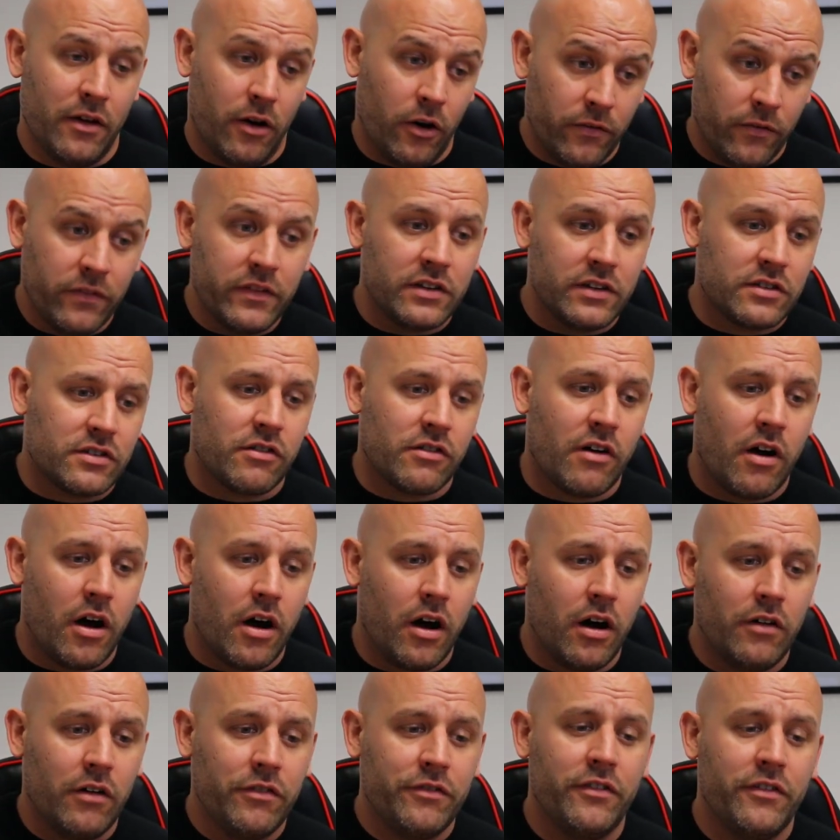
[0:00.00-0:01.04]
on this
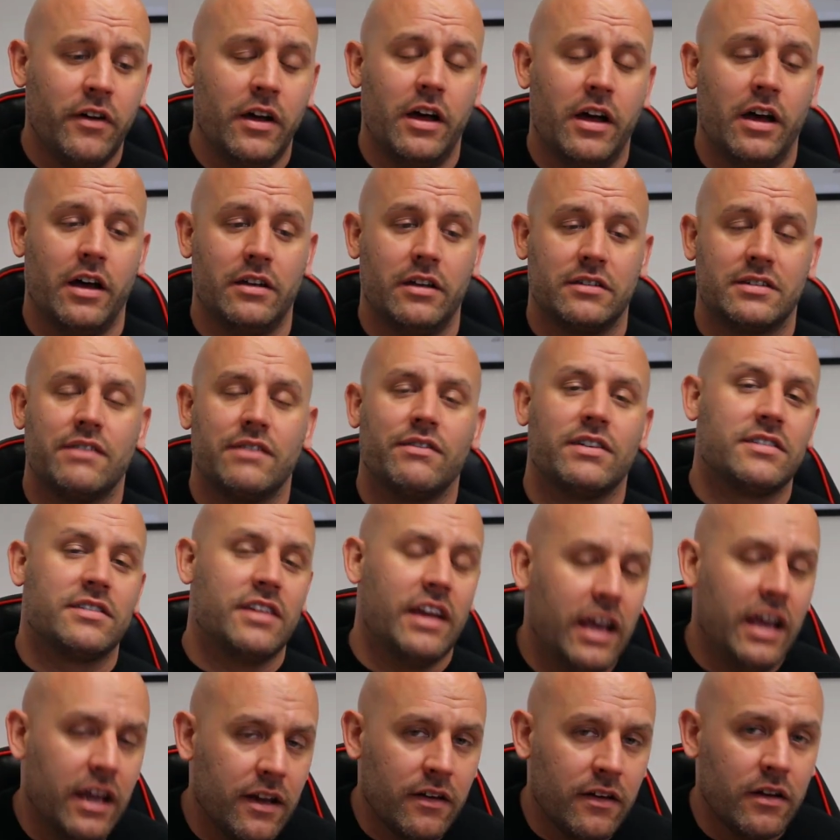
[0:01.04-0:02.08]
graph, it's giving us a
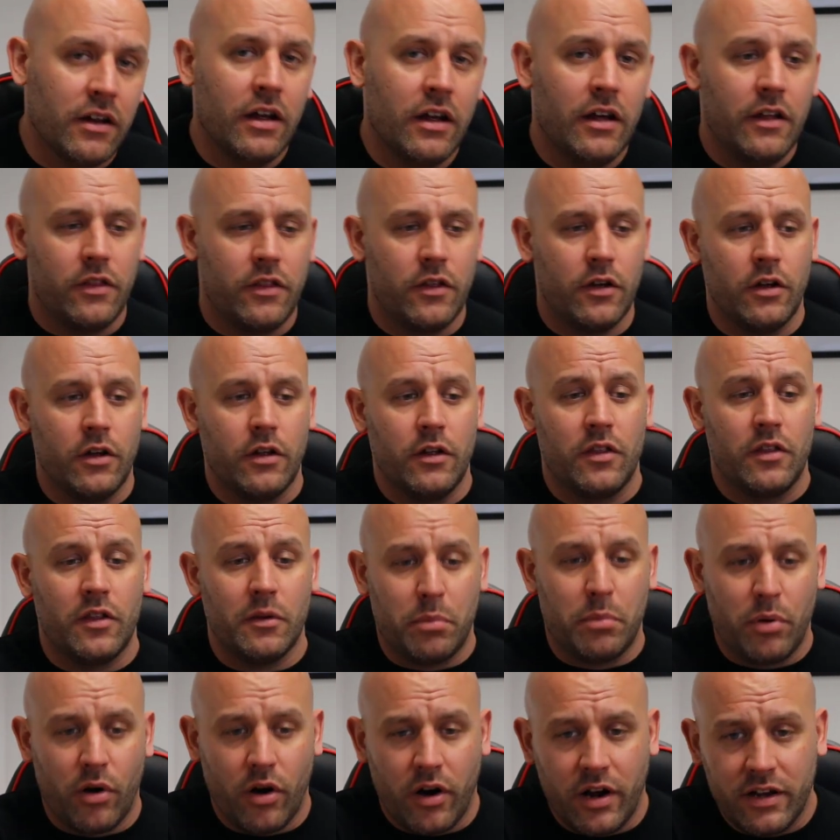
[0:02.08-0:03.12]
hint that the
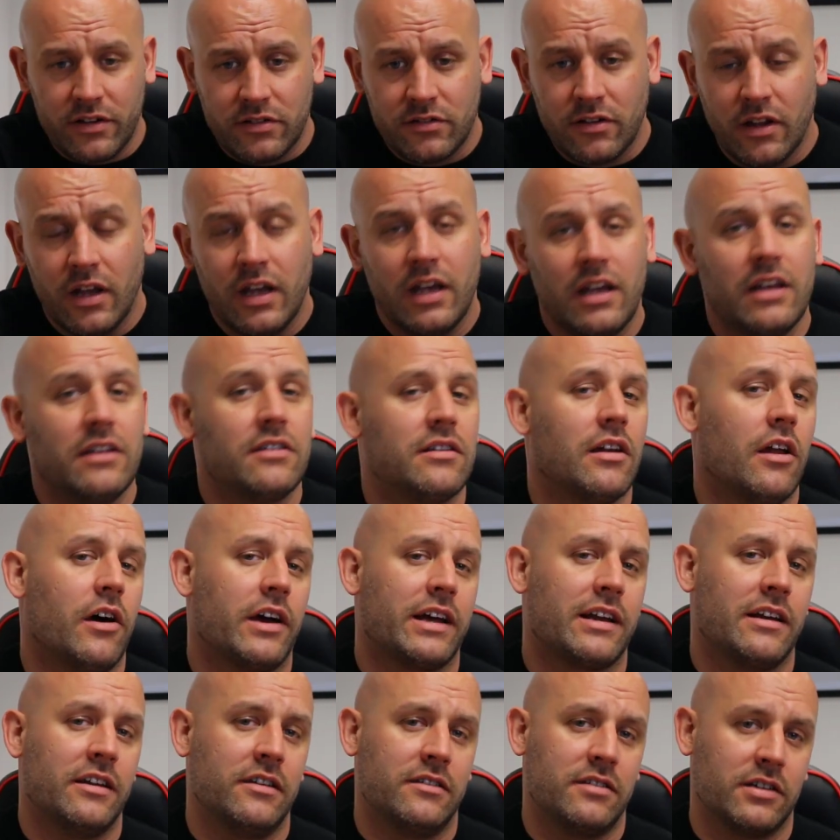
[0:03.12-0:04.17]
price is
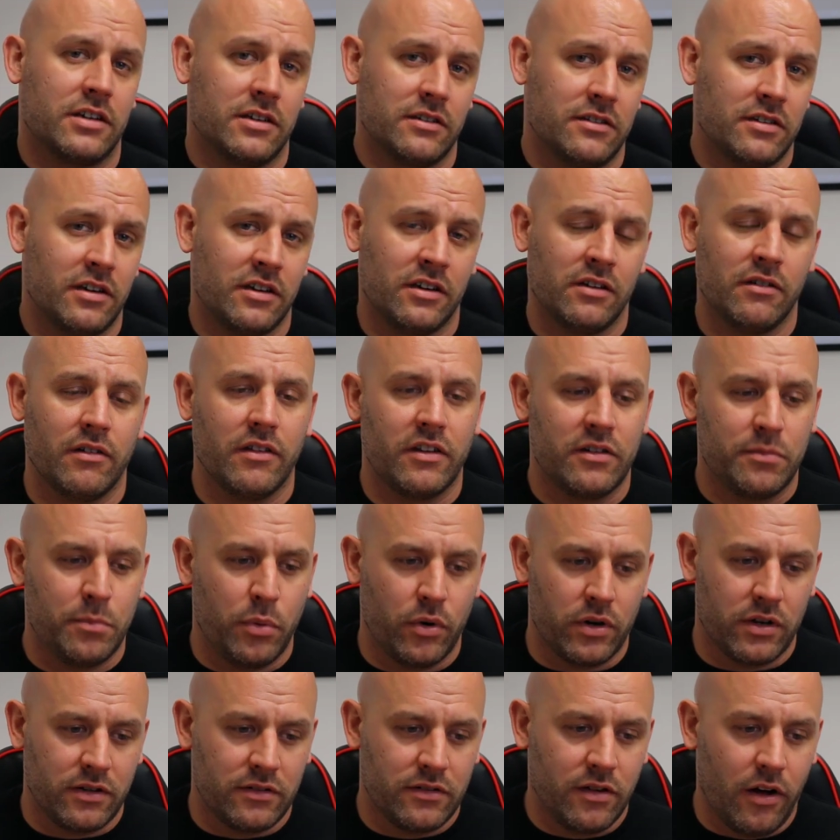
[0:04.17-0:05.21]
likely to continue at this
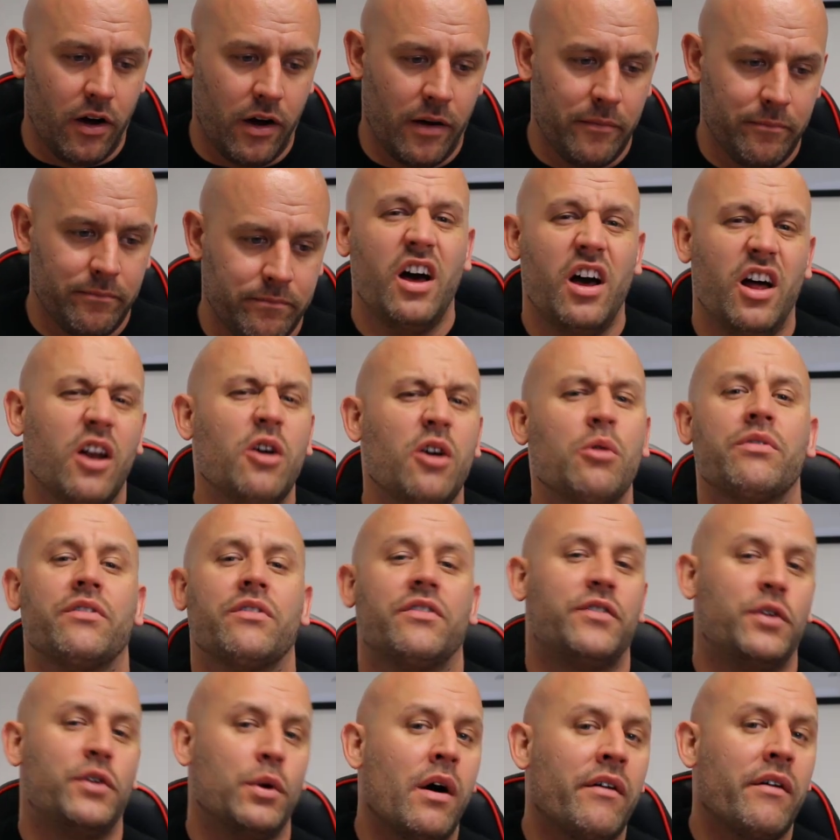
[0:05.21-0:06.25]
point in time. Along with a
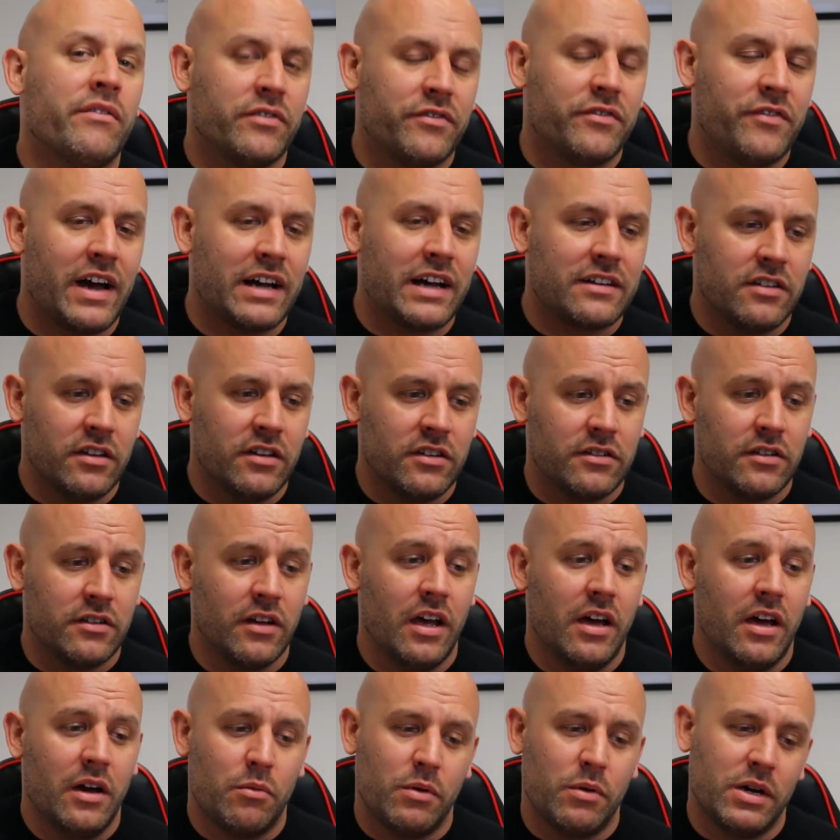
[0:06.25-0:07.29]
few other factors,
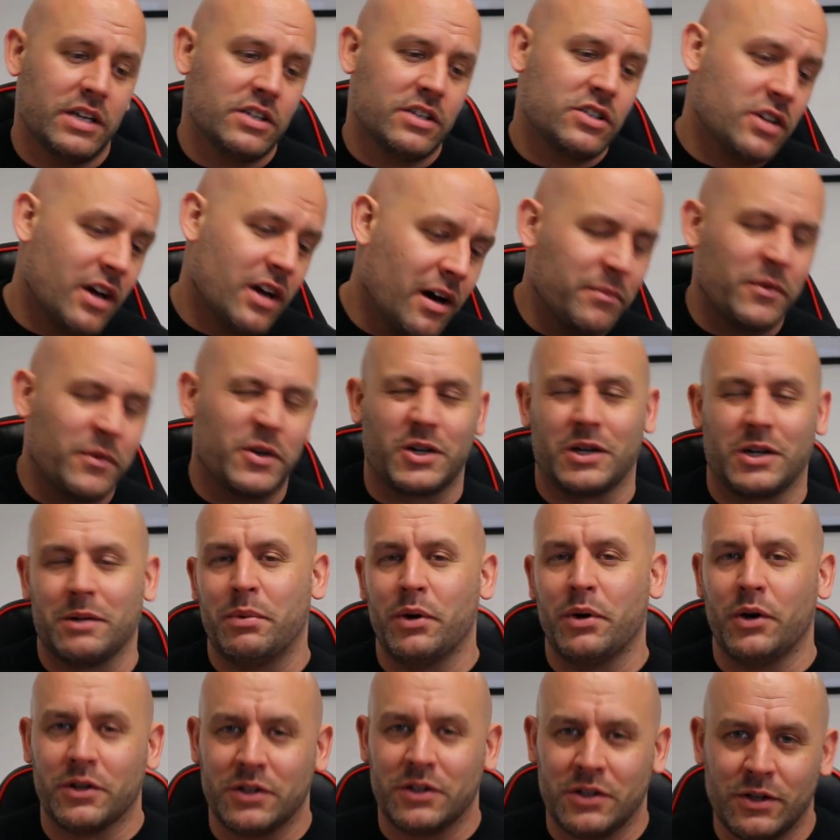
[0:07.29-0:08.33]
which I'm not going to
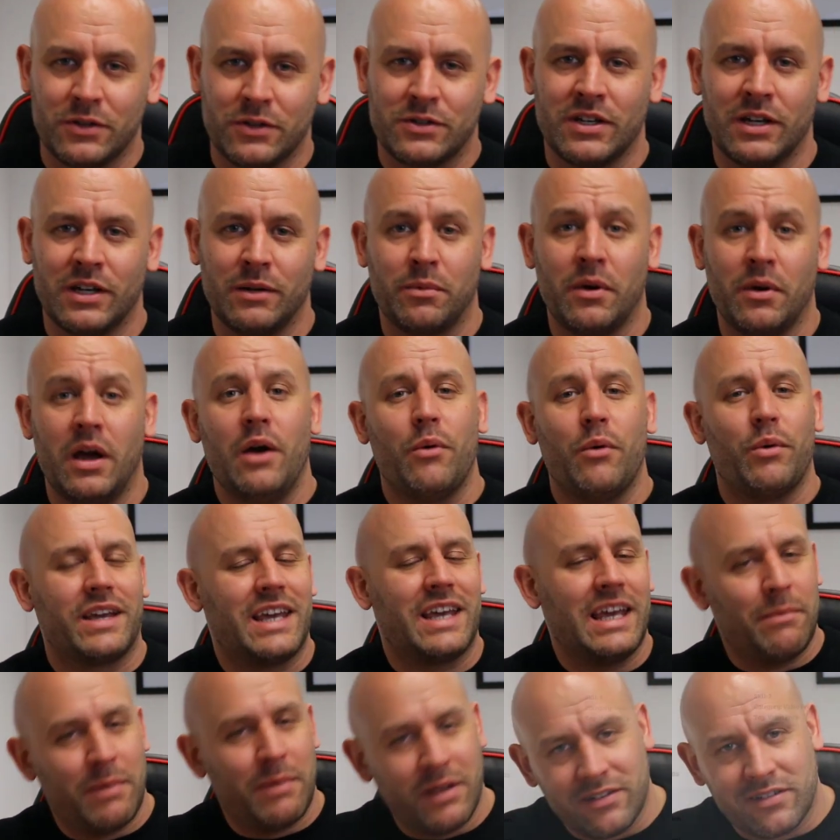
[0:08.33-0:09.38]
put on YouTube, we
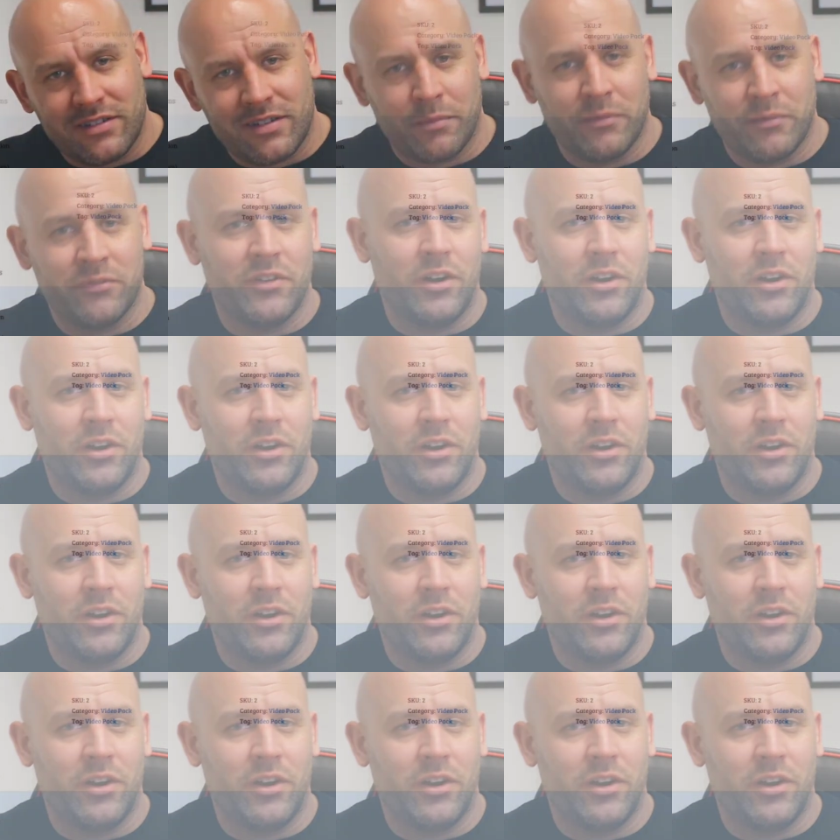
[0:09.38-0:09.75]
keep it in some of